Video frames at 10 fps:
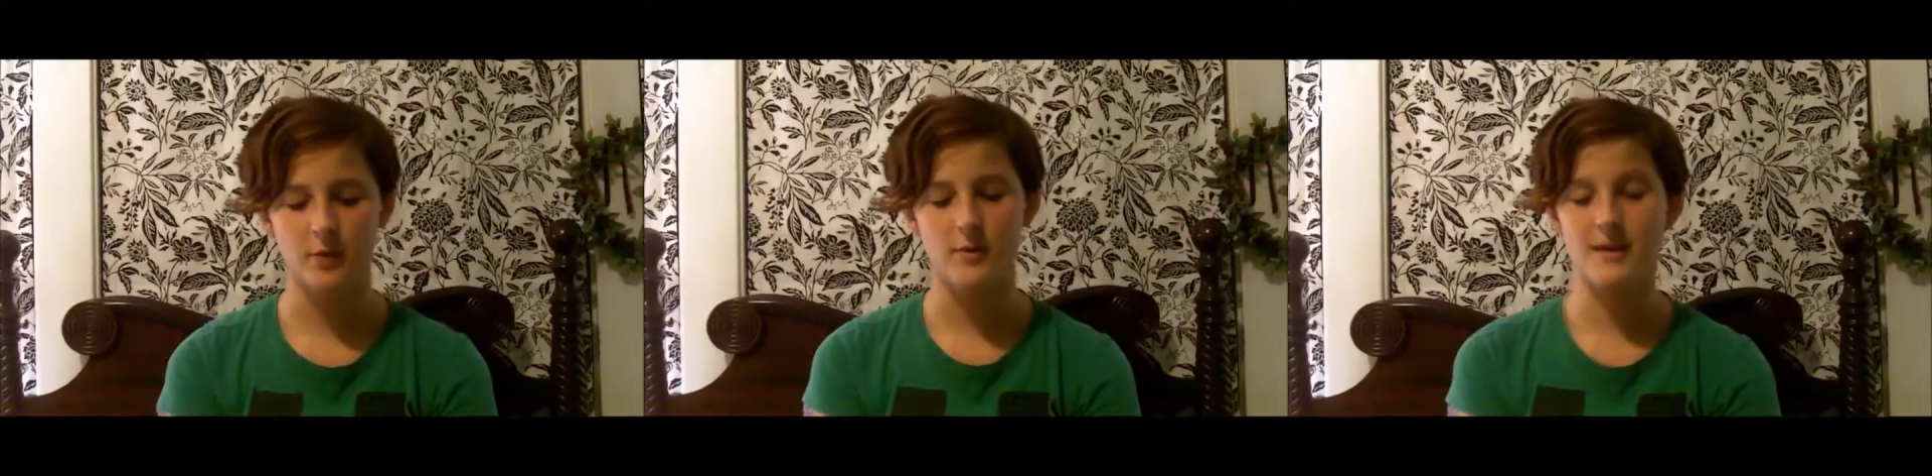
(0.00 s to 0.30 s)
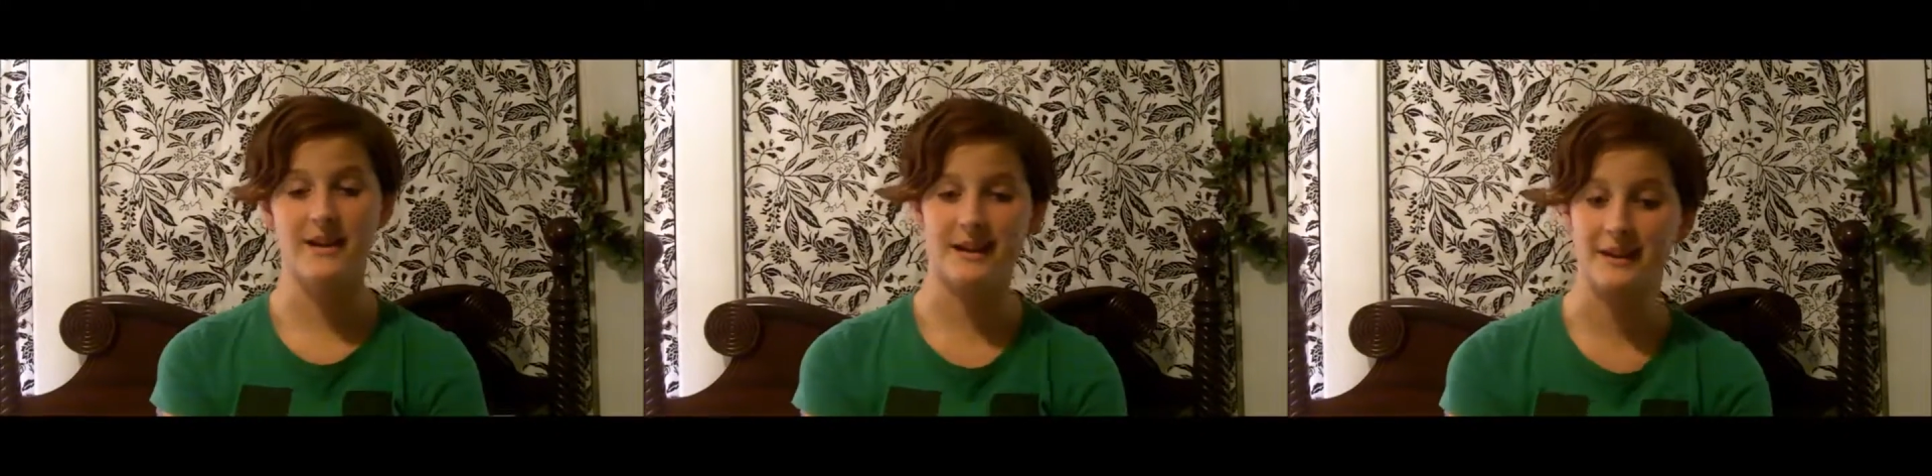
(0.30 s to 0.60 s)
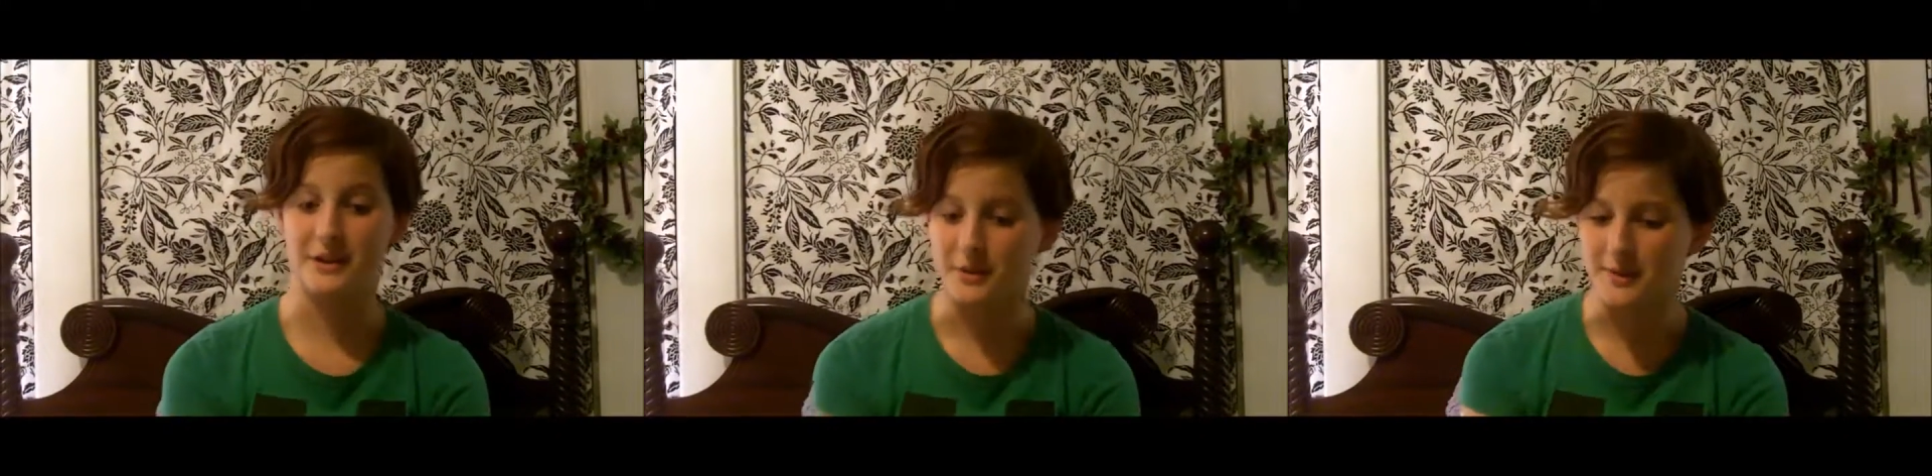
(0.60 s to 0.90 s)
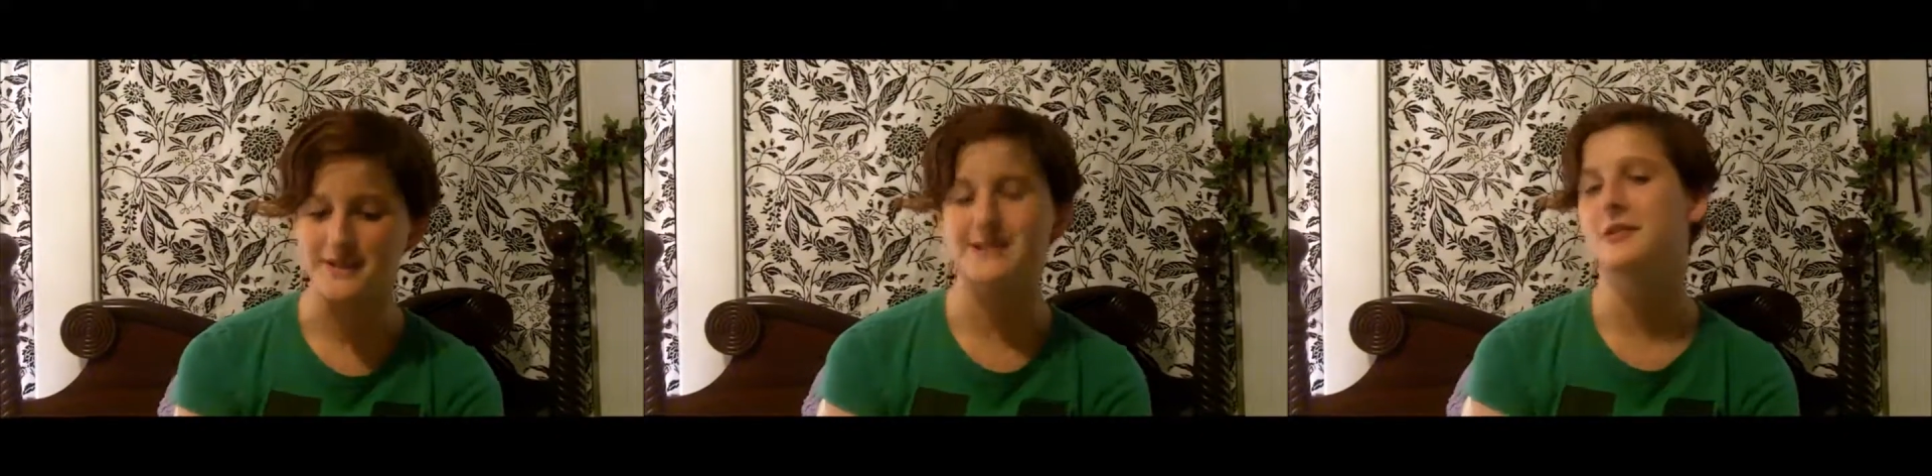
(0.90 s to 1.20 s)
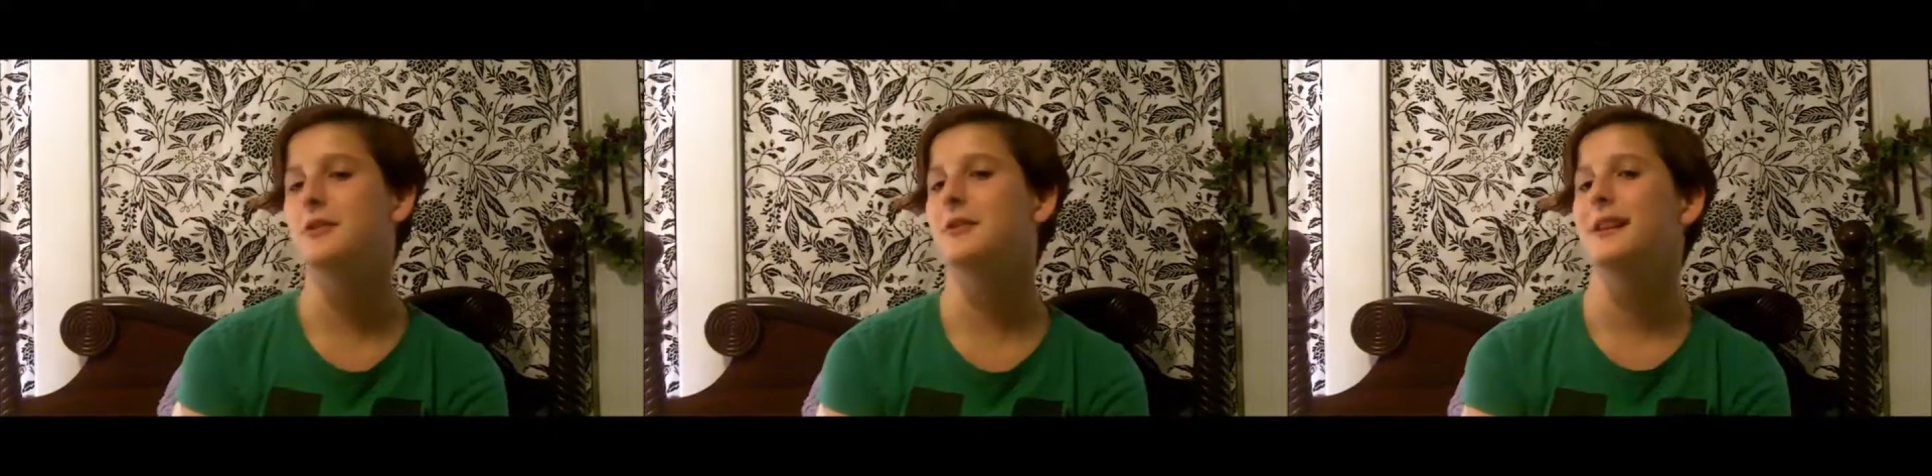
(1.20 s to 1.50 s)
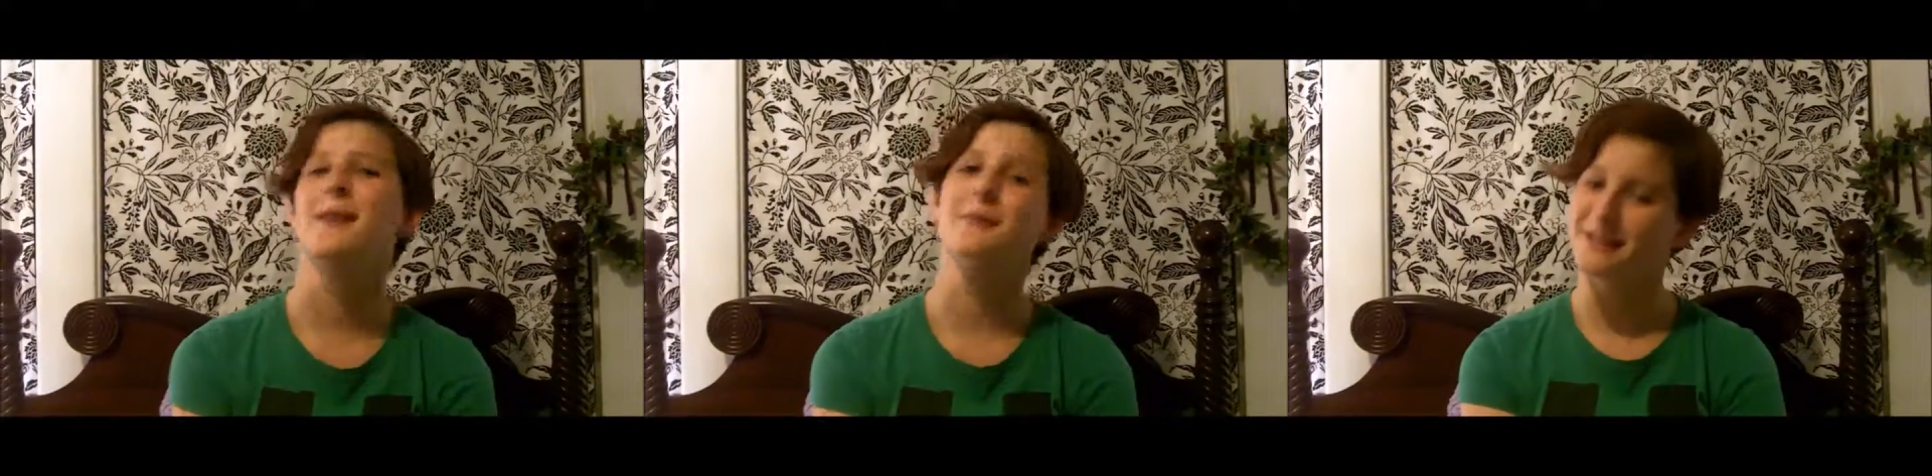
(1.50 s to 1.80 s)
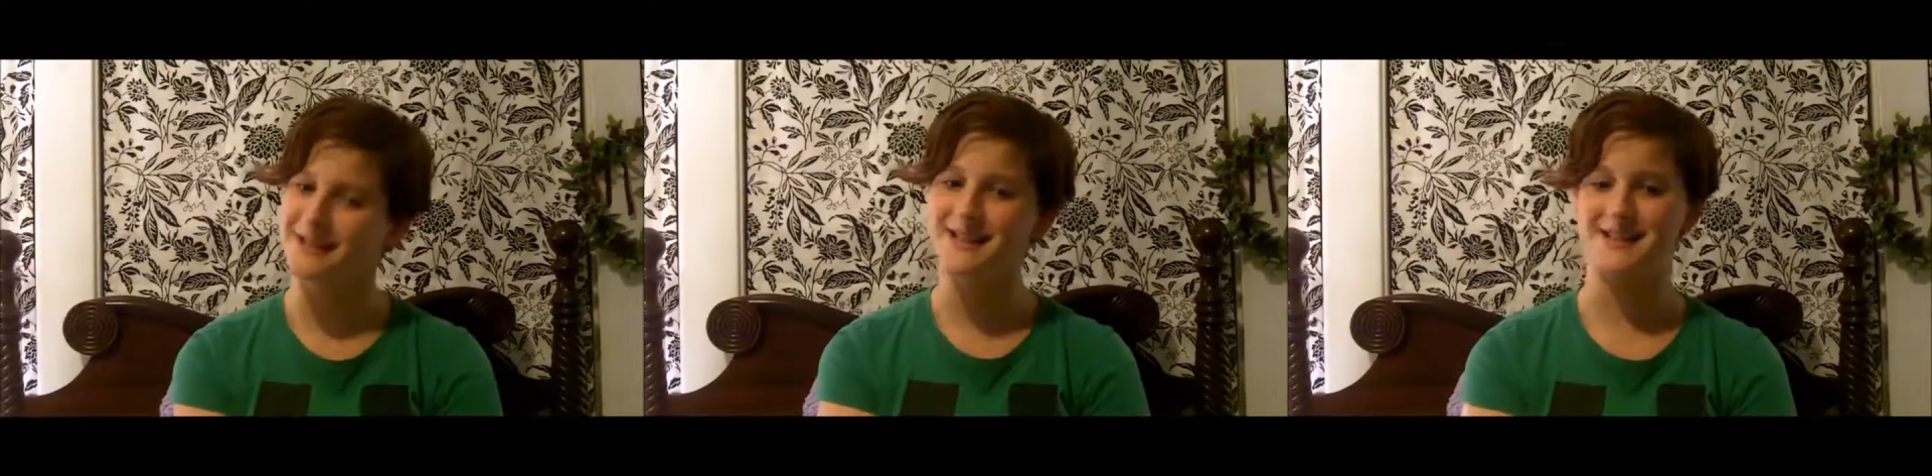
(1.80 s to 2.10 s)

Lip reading: we might get a new one soon, and I'm really